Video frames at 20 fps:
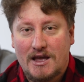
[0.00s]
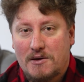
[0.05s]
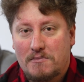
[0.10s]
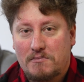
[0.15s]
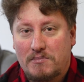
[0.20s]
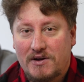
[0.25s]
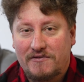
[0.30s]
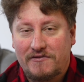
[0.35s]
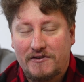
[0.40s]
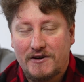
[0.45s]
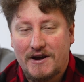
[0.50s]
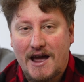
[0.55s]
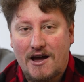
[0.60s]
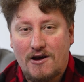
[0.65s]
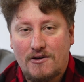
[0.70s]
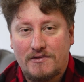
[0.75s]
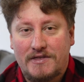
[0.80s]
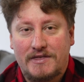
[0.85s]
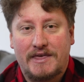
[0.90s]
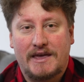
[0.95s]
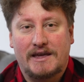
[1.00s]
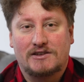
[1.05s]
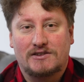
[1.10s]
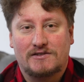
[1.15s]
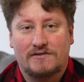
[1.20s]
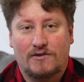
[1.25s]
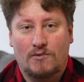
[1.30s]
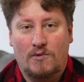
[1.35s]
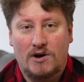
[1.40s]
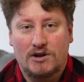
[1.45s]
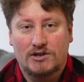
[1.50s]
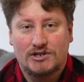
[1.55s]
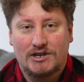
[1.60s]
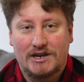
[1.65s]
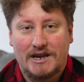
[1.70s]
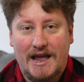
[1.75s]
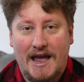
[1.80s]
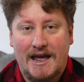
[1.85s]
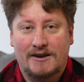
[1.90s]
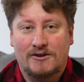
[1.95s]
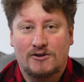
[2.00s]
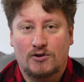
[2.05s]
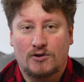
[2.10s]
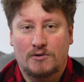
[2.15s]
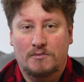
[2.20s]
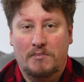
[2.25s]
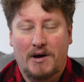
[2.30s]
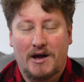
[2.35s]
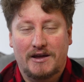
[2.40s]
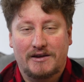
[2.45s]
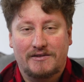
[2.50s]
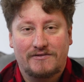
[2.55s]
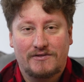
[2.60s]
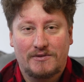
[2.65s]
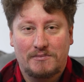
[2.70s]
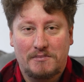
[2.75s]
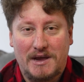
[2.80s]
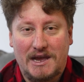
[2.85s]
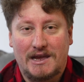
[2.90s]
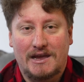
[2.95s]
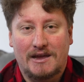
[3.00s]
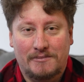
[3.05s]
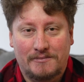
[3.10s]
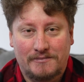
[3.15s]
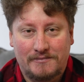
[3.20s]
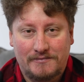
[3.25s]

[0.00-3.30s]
But for now, thanks for watching and goodbye from me.